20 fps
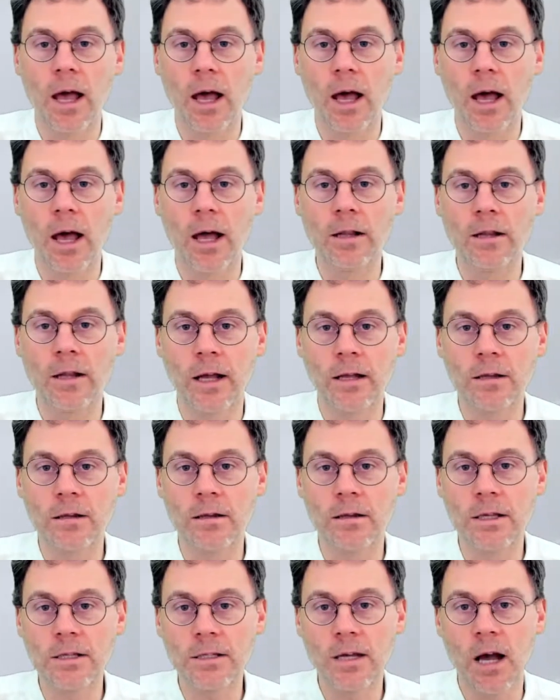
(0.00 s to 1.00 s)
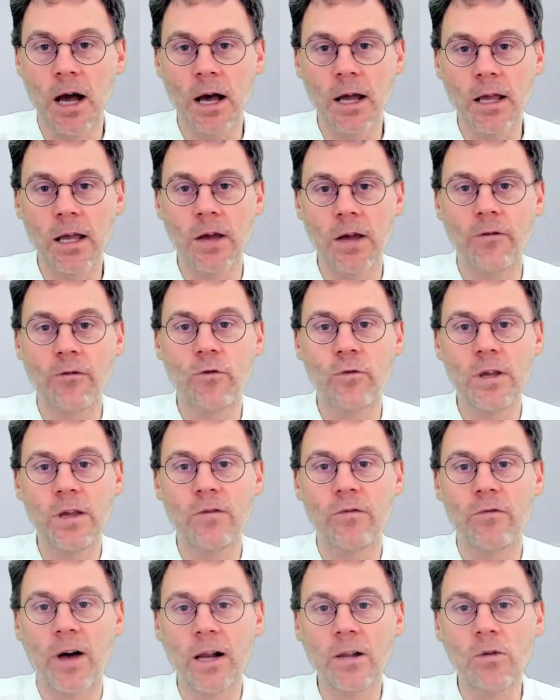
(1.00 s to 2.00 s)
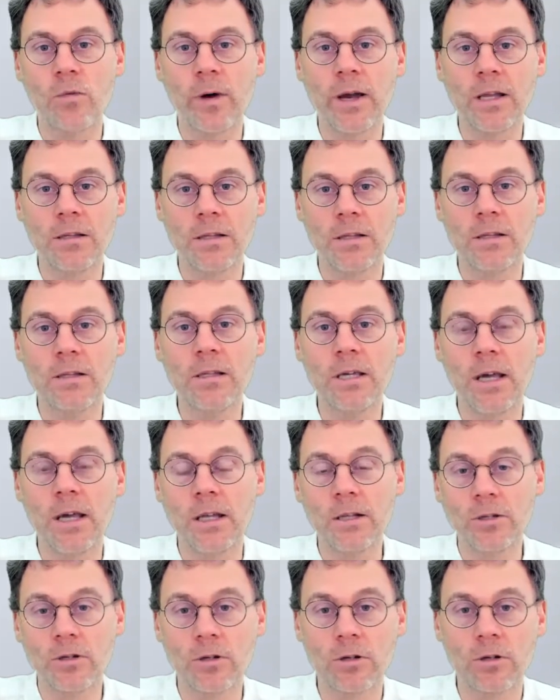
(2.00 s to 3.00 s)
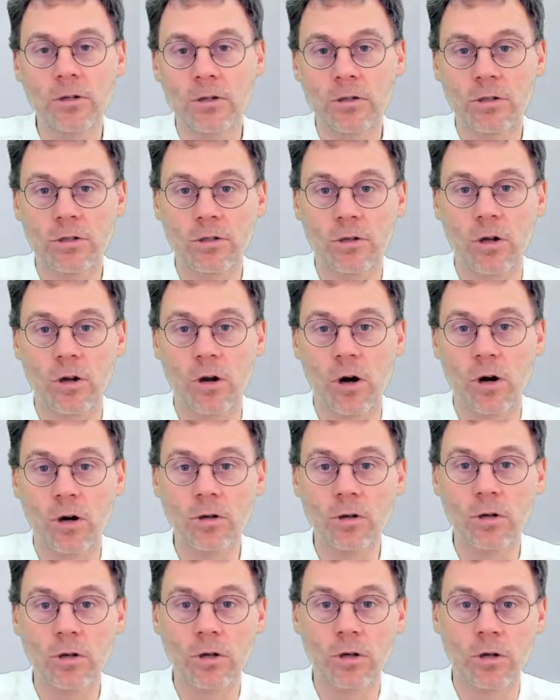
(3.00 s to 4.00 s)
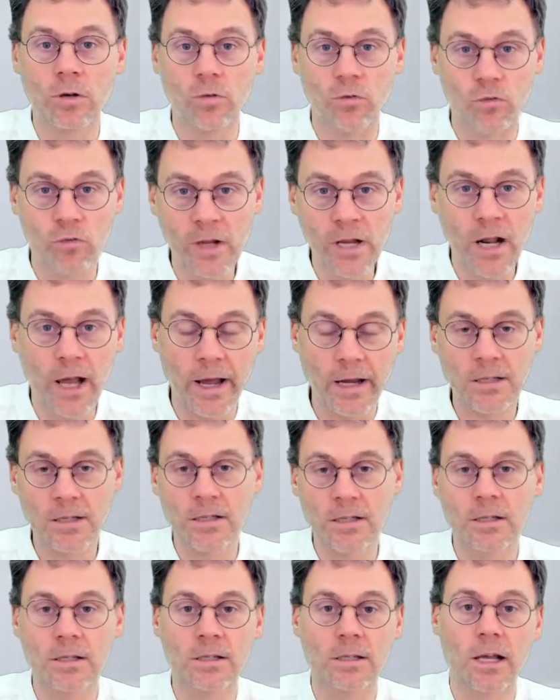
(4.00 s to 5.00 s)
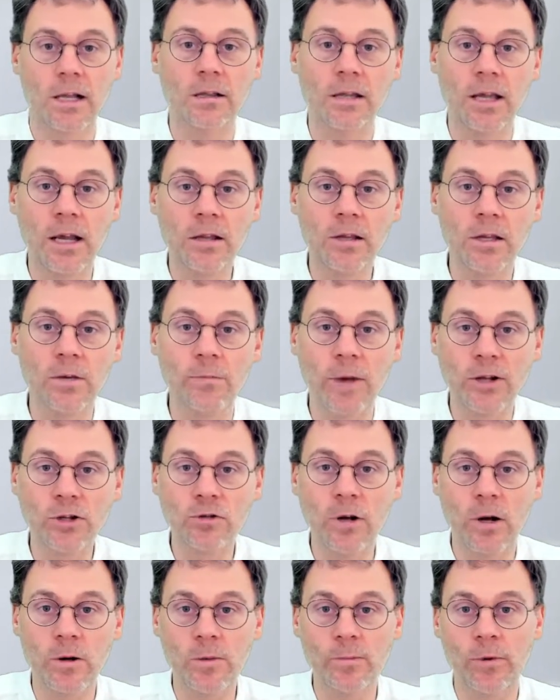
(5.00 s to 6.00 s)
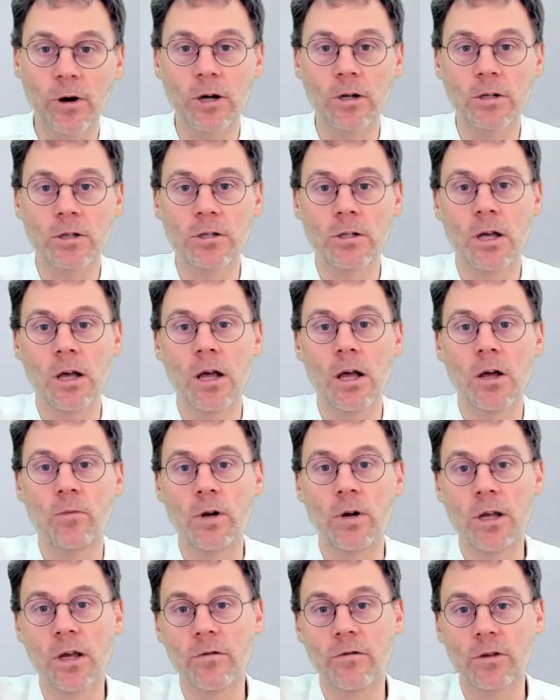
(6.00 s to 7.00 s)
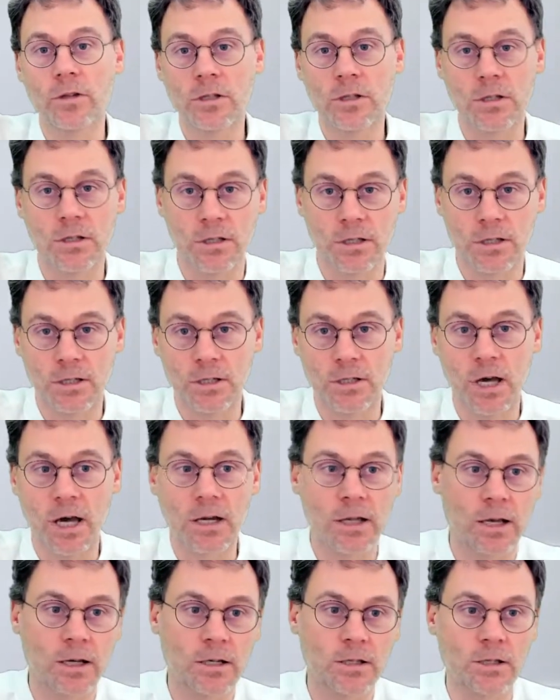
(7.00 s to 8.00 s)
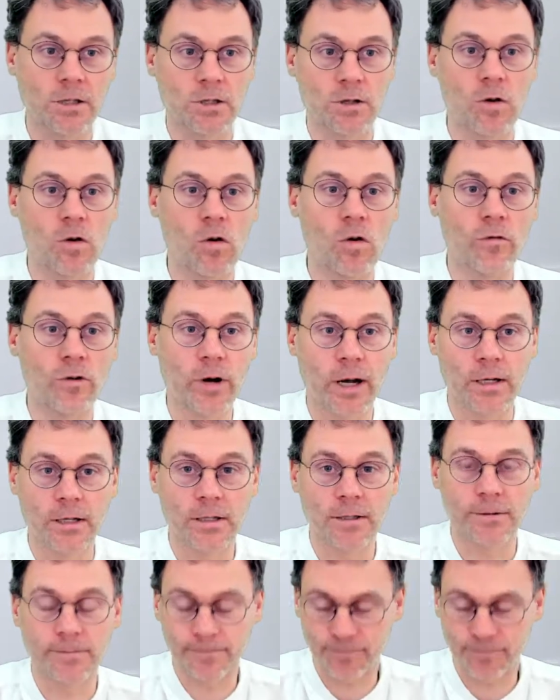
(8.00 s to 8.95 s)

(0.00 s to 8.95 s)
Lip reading: And then this guy, if we evaluate the integrand along the real axis and take the imaginary part, will give us sine x over x.